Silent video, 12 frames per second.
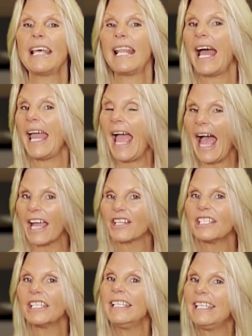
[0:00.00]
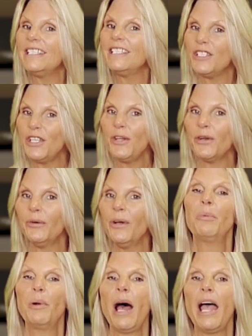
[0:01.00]
that I actually need to do
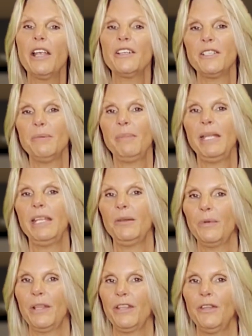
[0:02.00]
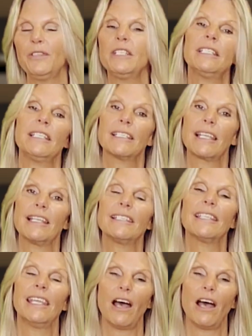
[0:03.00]
prior to meeting with you to discuss the